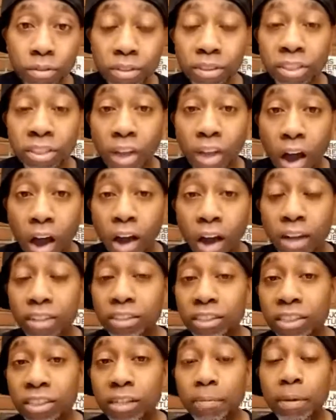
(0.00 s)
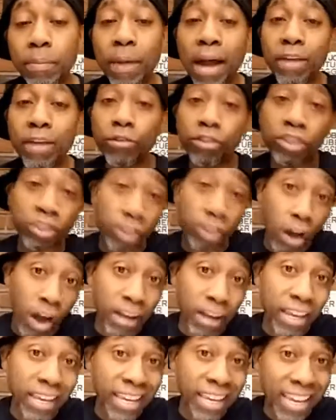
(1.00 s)
stock. She gonna be buying you
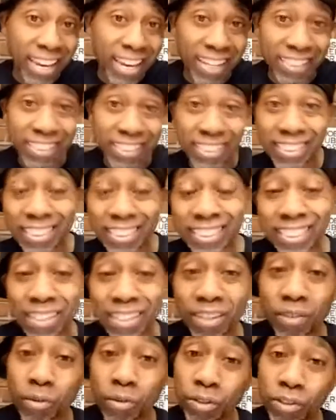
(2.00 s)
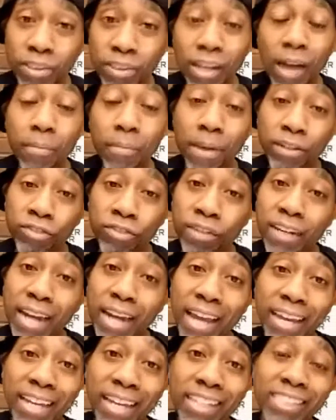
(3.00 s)
stock in Guinness when you start drinking
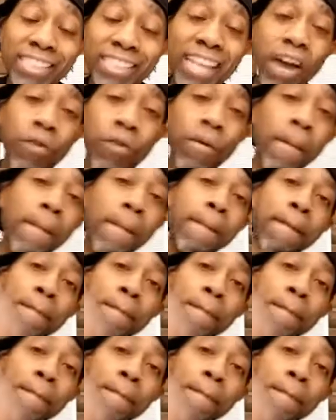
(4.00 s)
that Guinness stout.